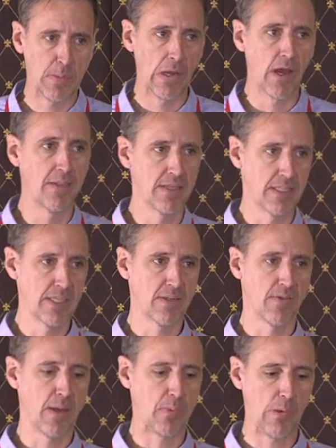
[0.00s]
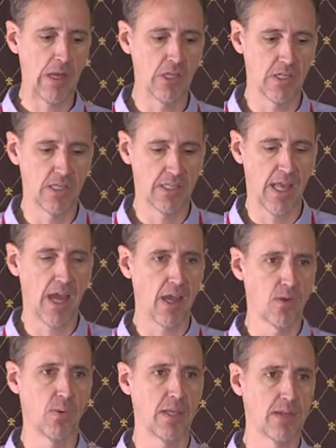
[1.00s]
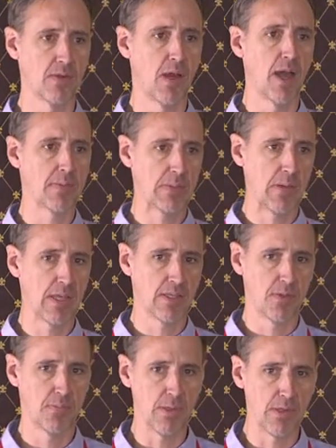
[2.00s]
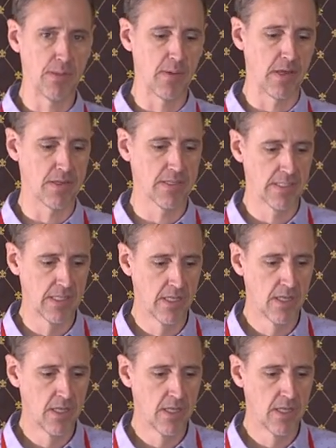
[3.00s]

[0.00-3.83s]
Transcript: beyond this ease of operation to how we can optimize our billing models.